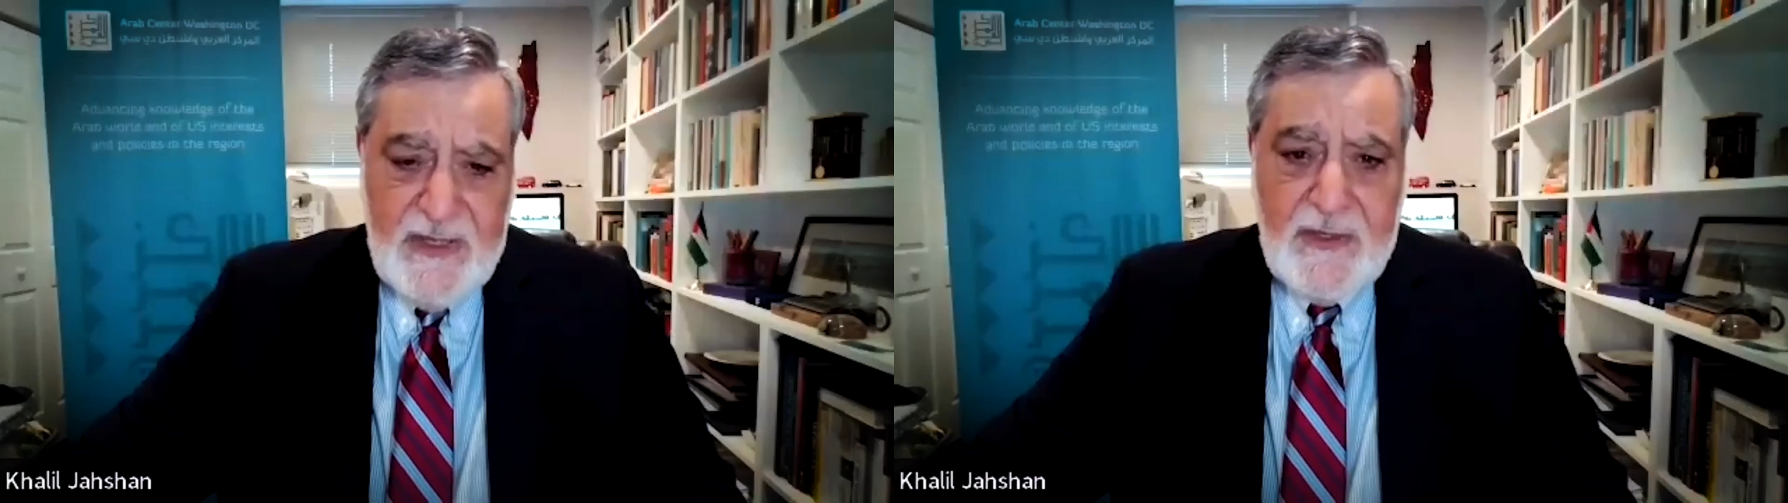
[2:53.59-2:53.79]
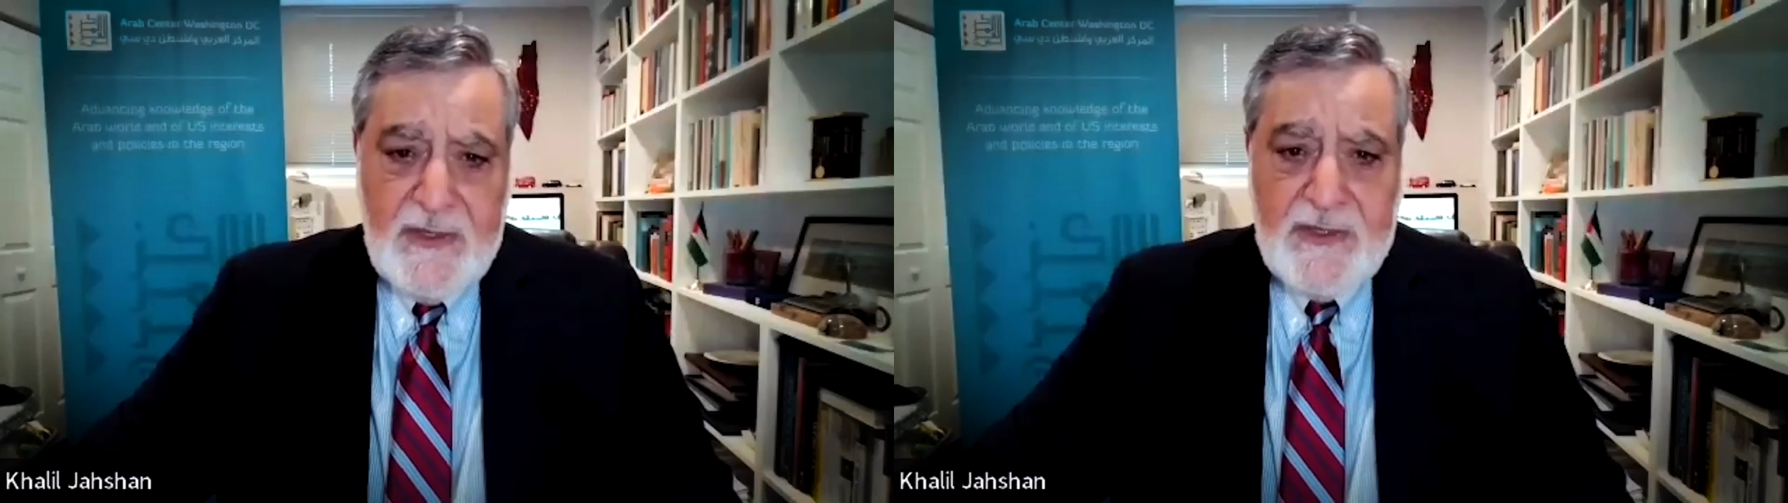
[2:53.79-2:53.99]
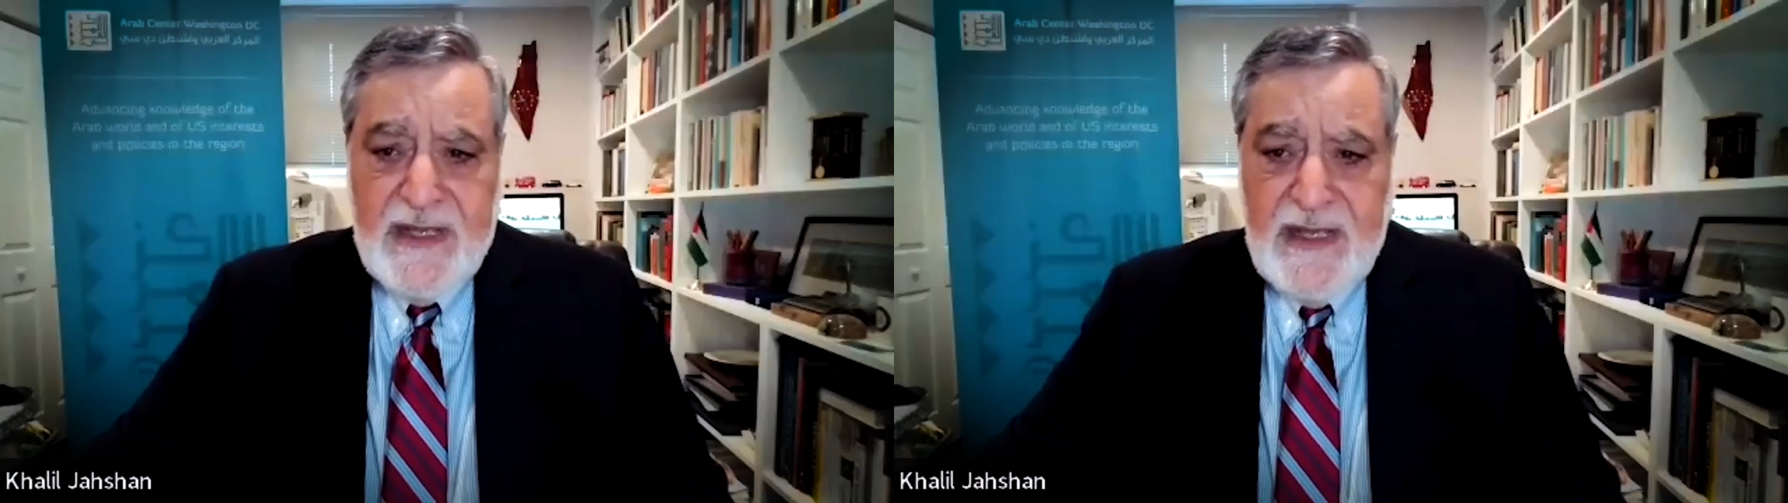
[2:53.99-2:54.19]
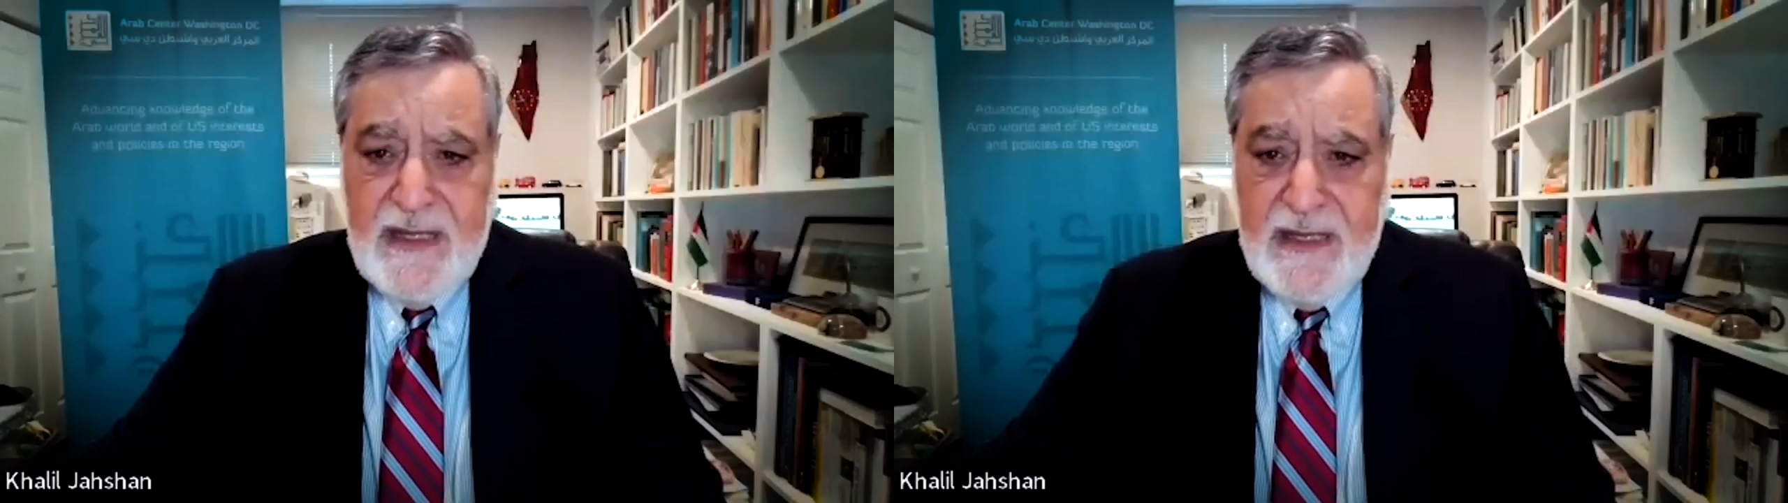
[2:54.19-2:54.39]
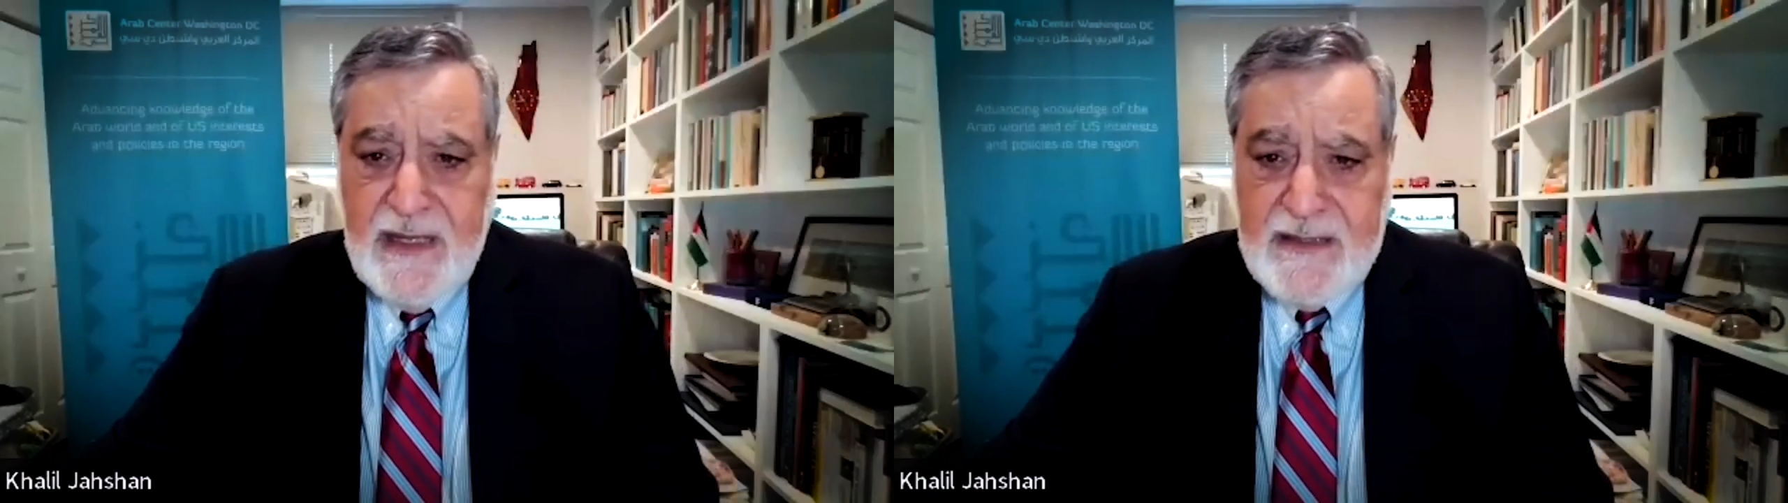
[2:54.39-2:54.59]
we look
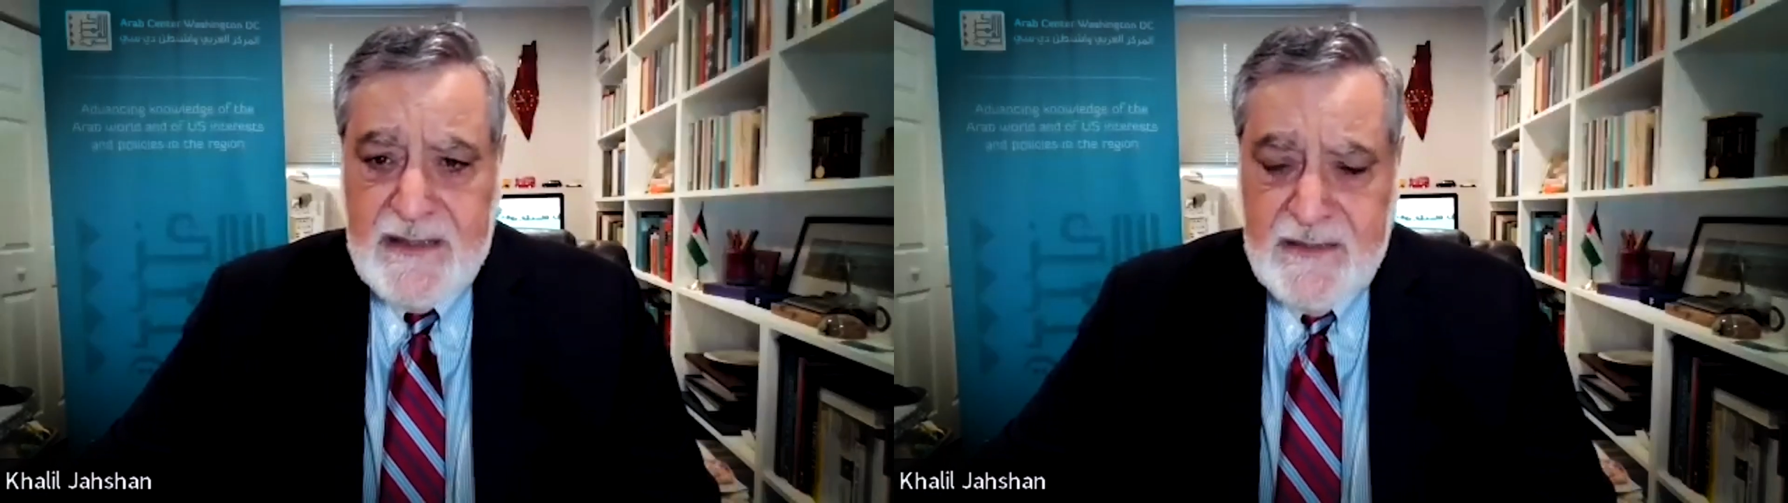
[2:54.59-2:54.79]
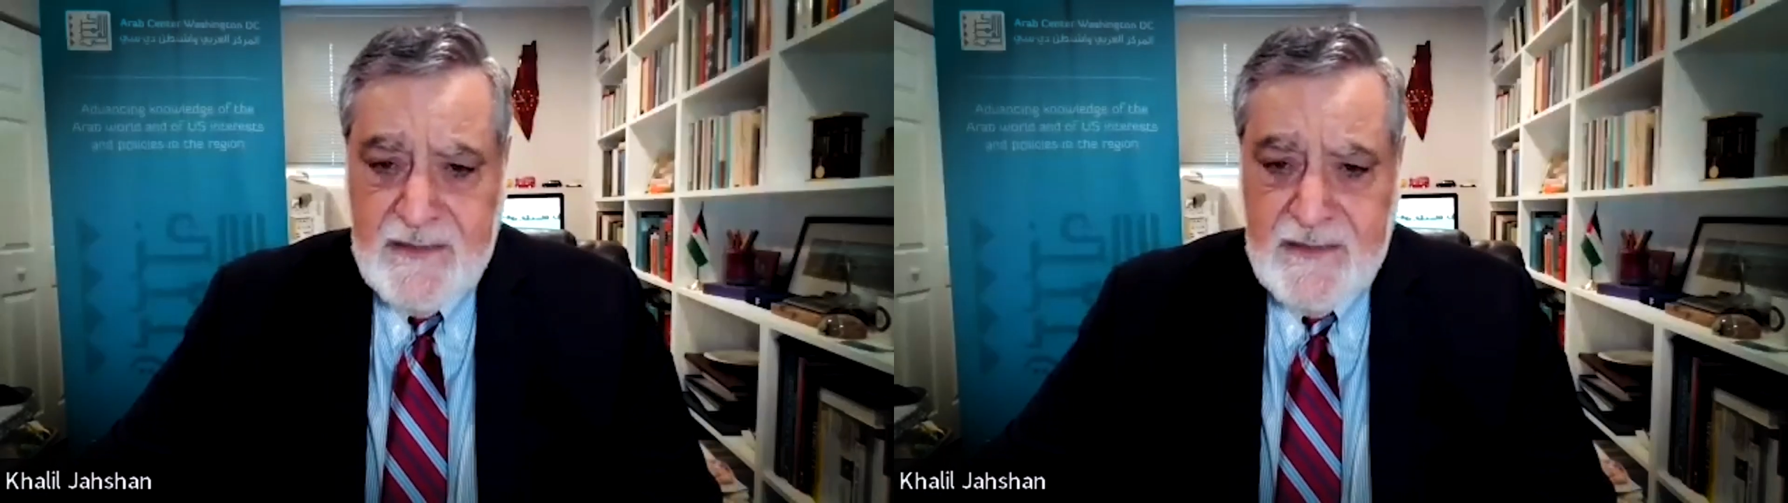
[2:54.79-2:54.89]
today at